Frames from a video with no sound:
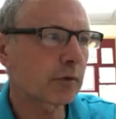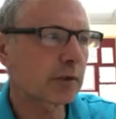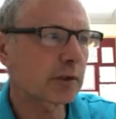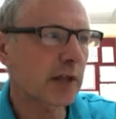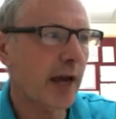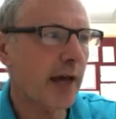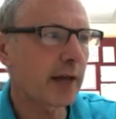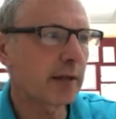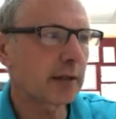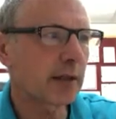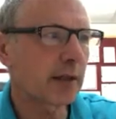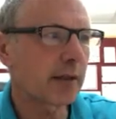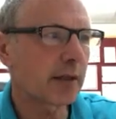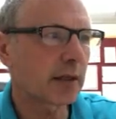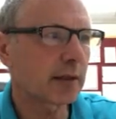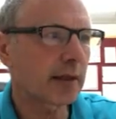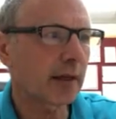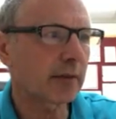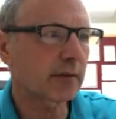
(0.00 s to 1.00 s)
stand in
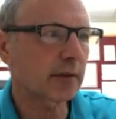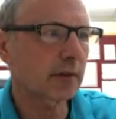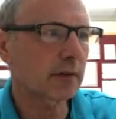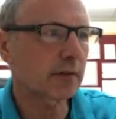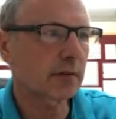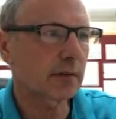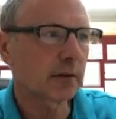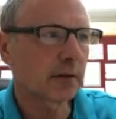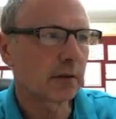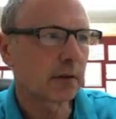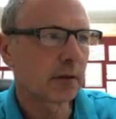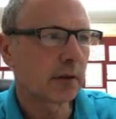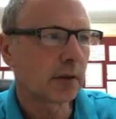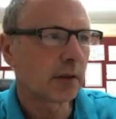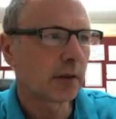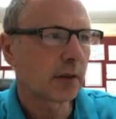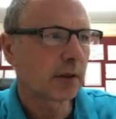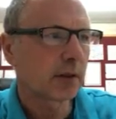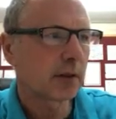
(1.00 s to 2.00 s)
the desert.
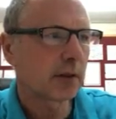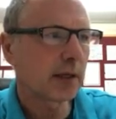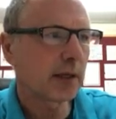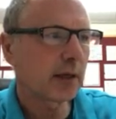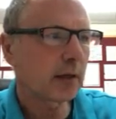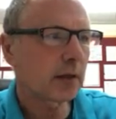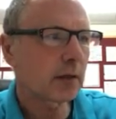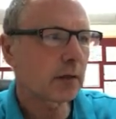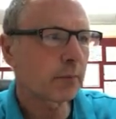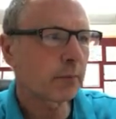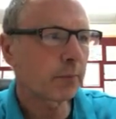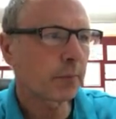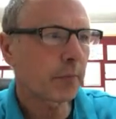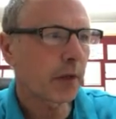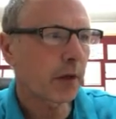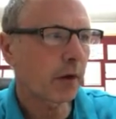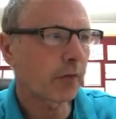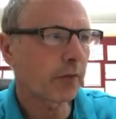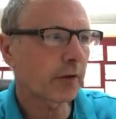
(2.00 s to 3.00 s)
Near them,
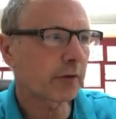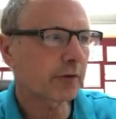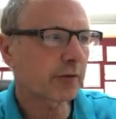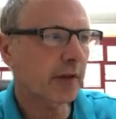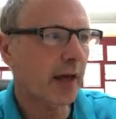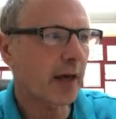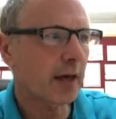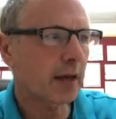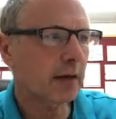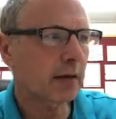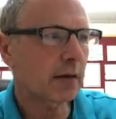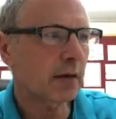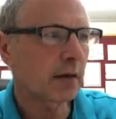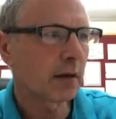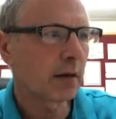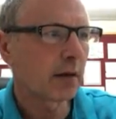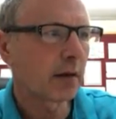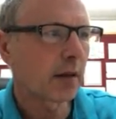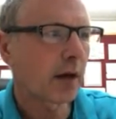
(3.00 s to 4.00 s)
on the sand,
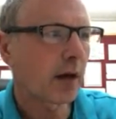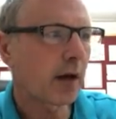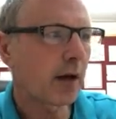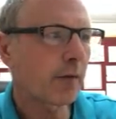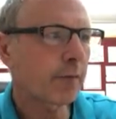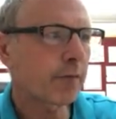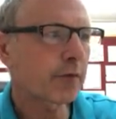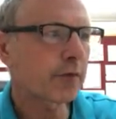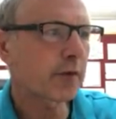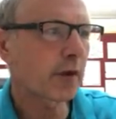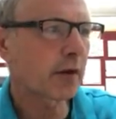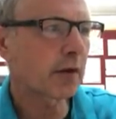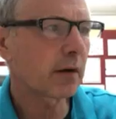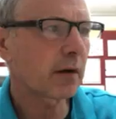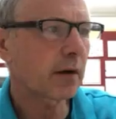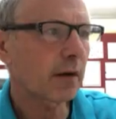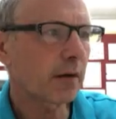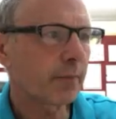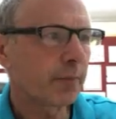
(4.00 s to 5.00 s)
half
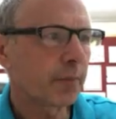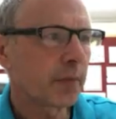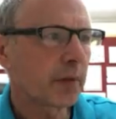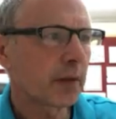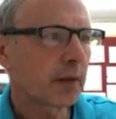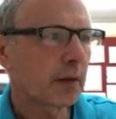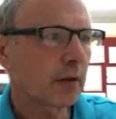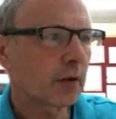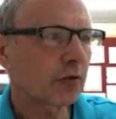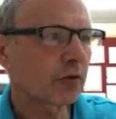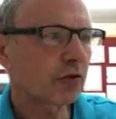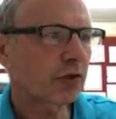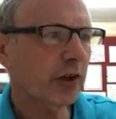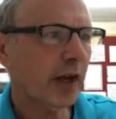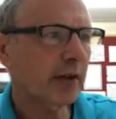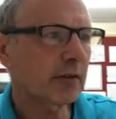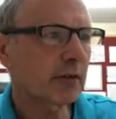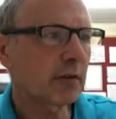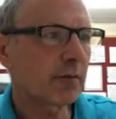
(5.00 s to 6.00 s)
sunk, a
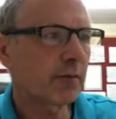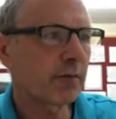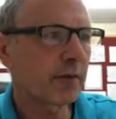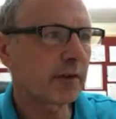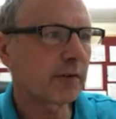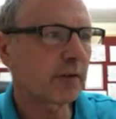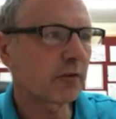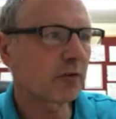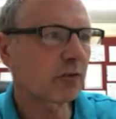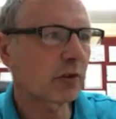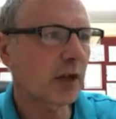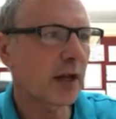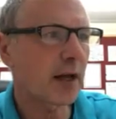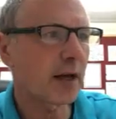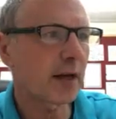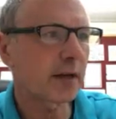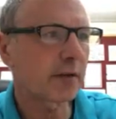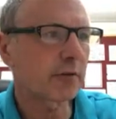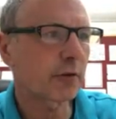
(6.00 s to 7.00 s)
shattered visage
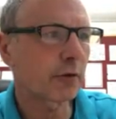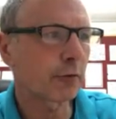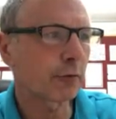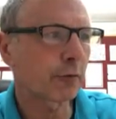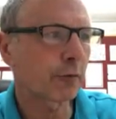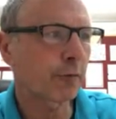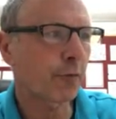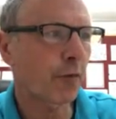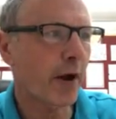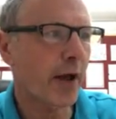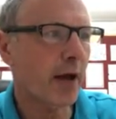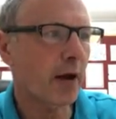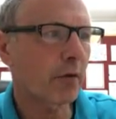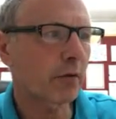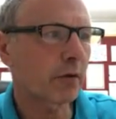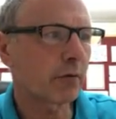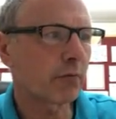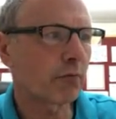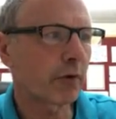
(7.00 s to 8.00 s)
lies whose
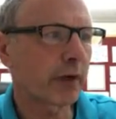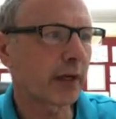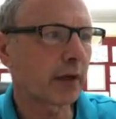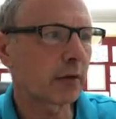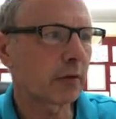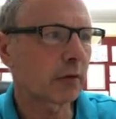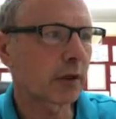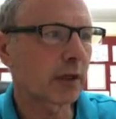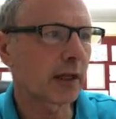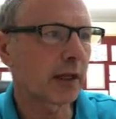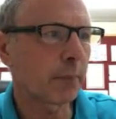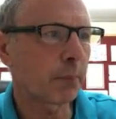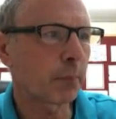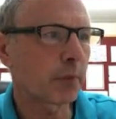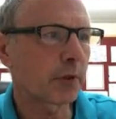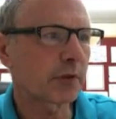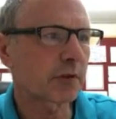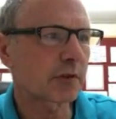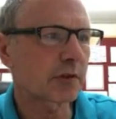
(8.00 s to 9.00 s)
frown and wrinkled lip
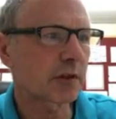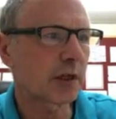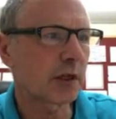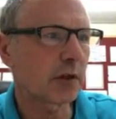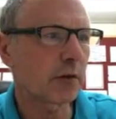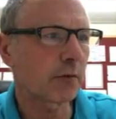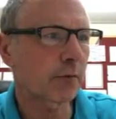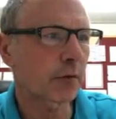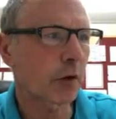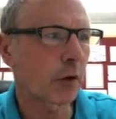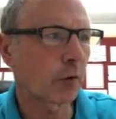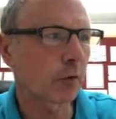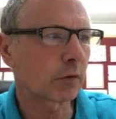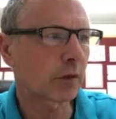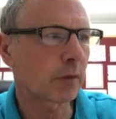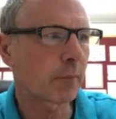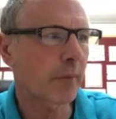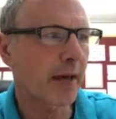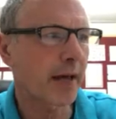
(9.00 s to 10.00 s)
and sneer of
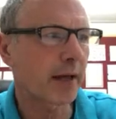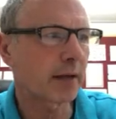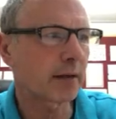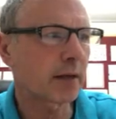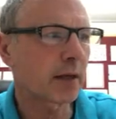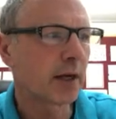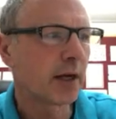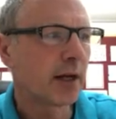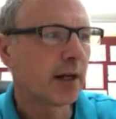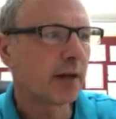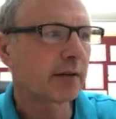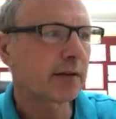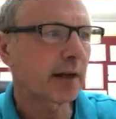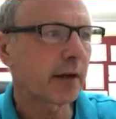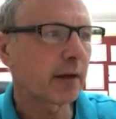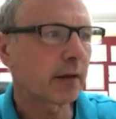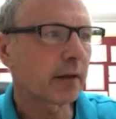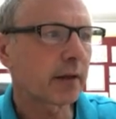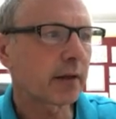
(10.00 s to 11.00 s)
cold command
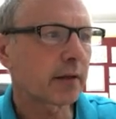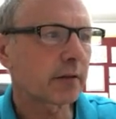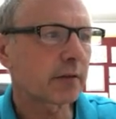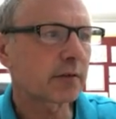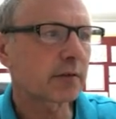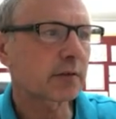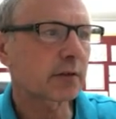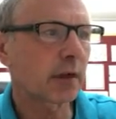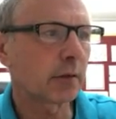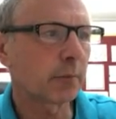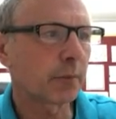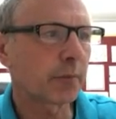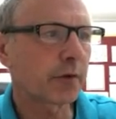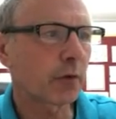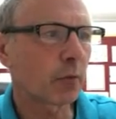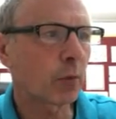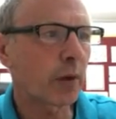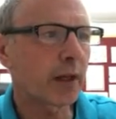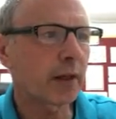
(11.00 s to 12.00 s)
tell that its
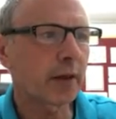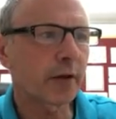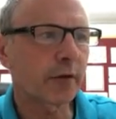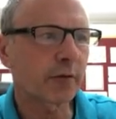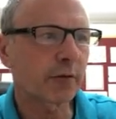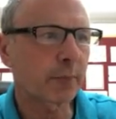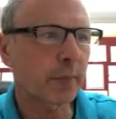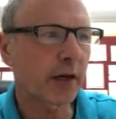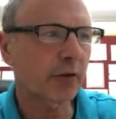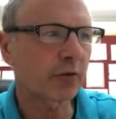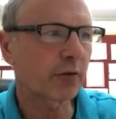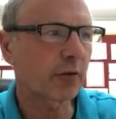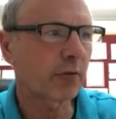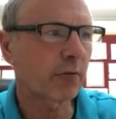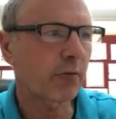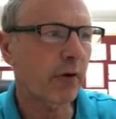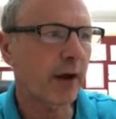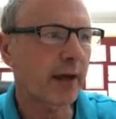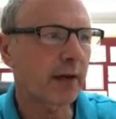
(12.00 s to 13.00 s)
sculptor well those
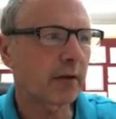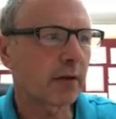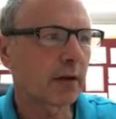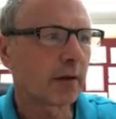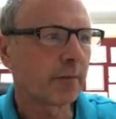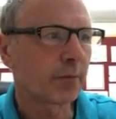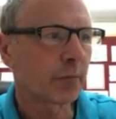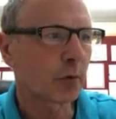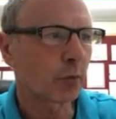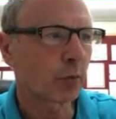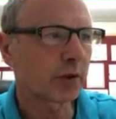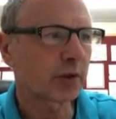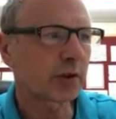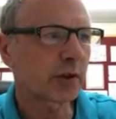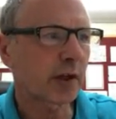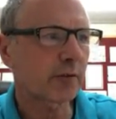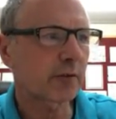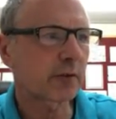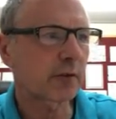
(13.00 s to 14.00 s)
passion red
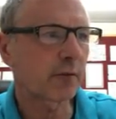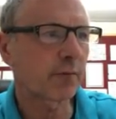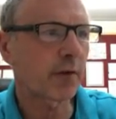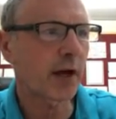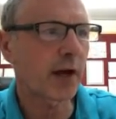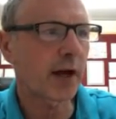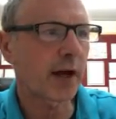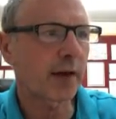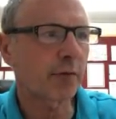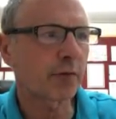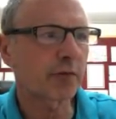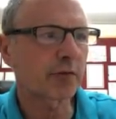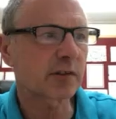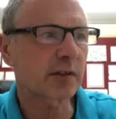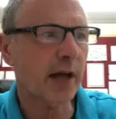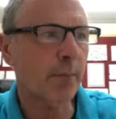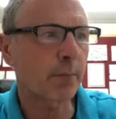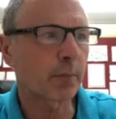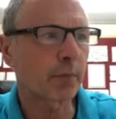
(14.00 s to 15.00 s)
which yet survives
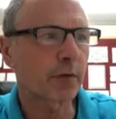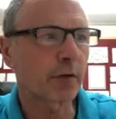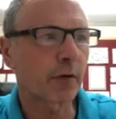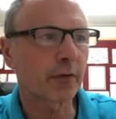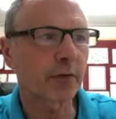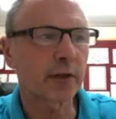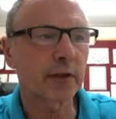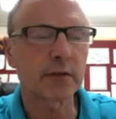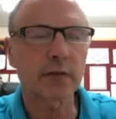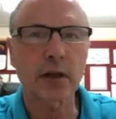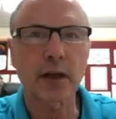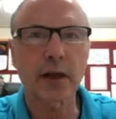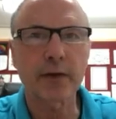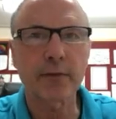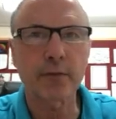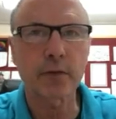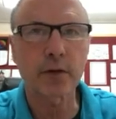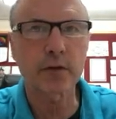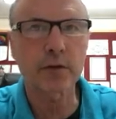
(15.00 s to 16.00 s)
stamped on these
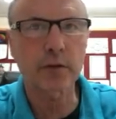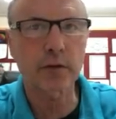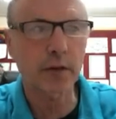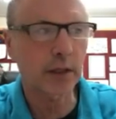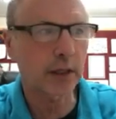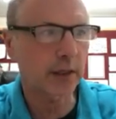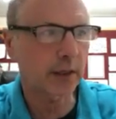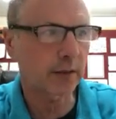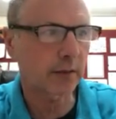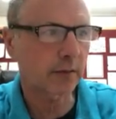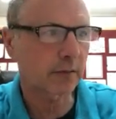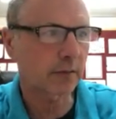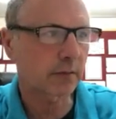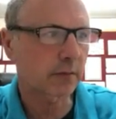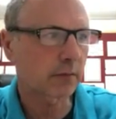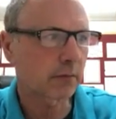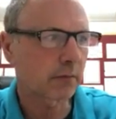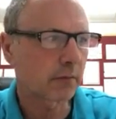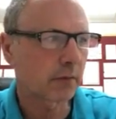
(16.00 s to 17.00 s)
lifeless
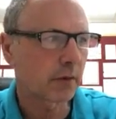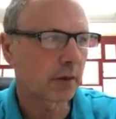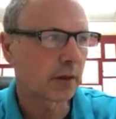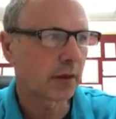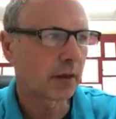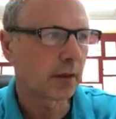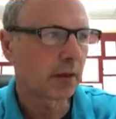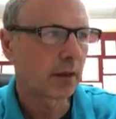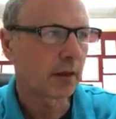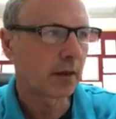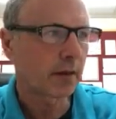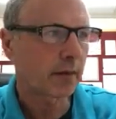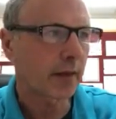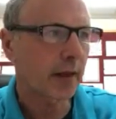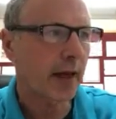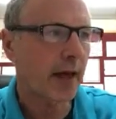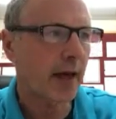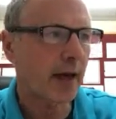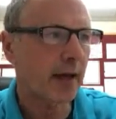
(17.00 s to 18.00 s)
things.
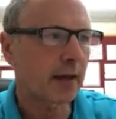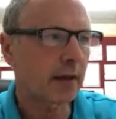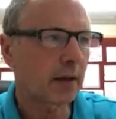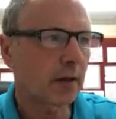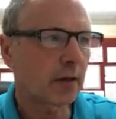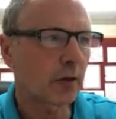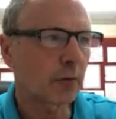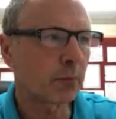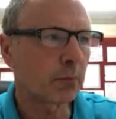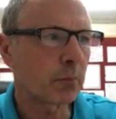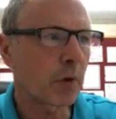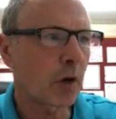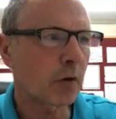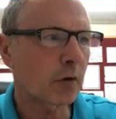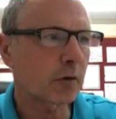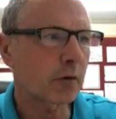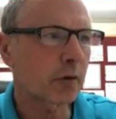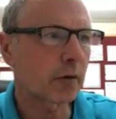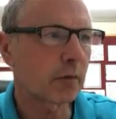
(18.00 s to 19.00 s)
The hand that
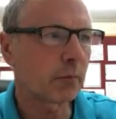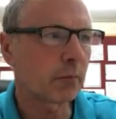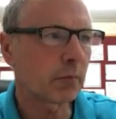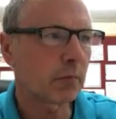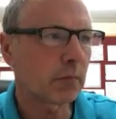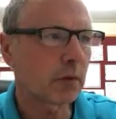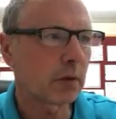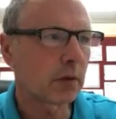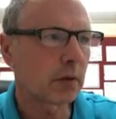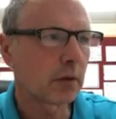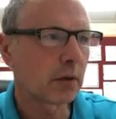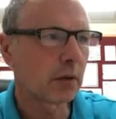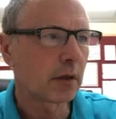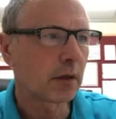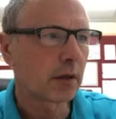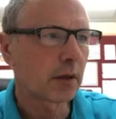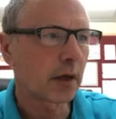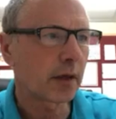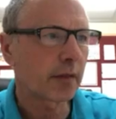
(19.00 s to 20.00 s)
mocked them
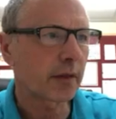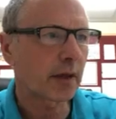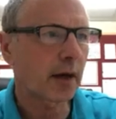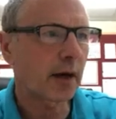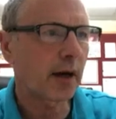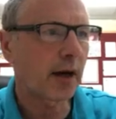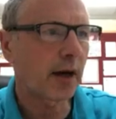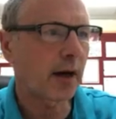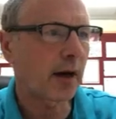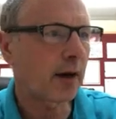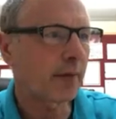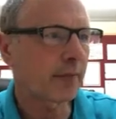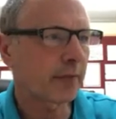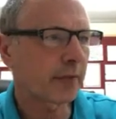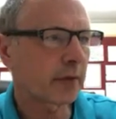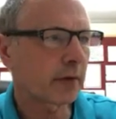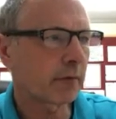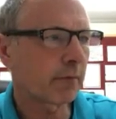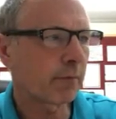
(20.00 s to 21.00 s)
and the heart
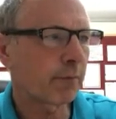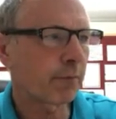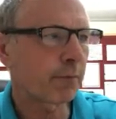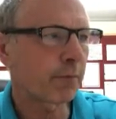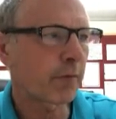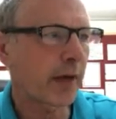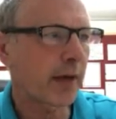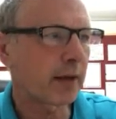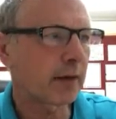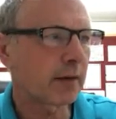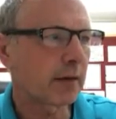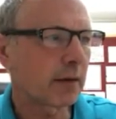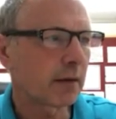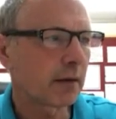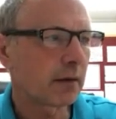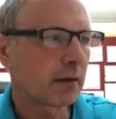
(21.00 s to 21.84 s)
that fed.